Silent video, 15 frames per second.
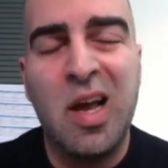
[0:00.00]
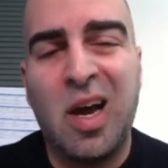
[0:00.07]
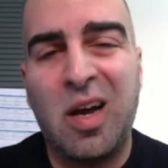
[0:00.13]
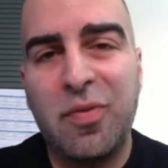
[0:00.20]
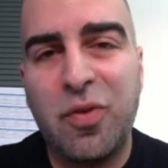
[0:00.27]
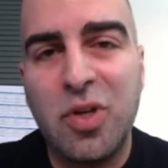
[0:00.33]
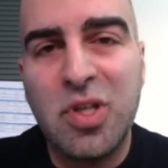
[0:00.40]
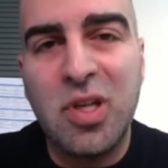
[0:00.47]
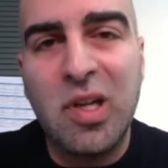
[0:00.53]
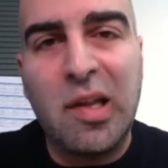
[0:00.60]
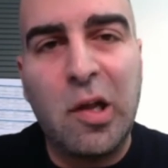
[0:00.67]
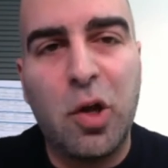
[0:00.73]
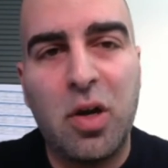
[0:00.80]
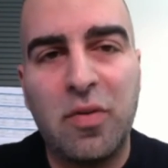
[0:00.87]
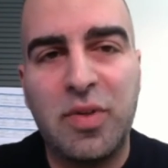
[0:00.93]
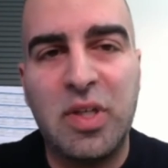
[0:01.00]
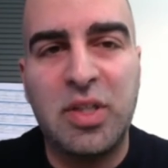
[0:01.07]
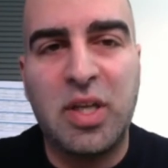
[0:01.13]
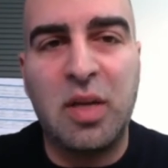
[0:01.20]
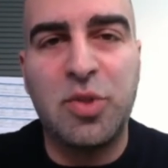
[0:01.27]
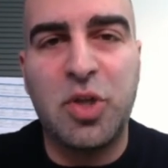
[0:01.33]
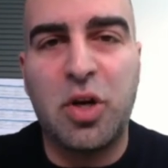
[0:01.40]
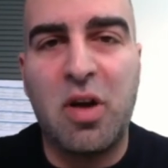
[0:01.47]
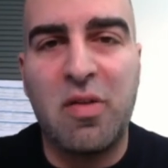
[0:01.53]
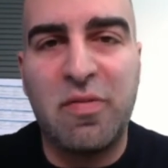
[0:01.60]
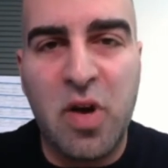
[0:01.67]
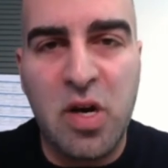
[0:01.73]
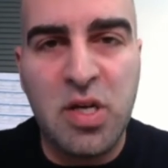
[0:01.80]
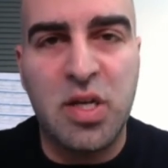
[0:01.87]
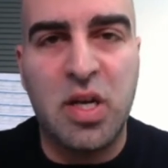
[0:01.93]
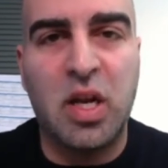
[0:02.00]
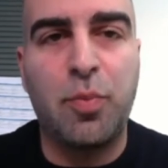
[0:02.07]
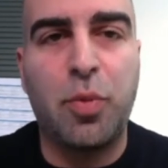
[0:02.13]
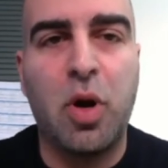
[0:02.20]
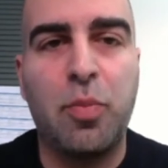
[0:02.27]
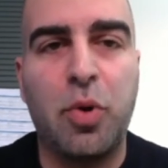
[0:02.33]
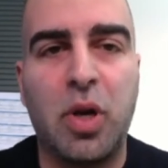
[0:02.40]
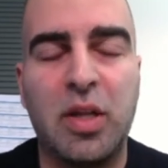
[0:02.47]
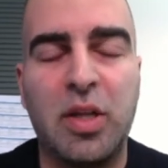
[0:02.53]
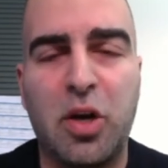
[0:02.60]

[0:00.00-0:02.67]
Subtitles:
Unfortunately, a lot of these schemes are not functioning properly.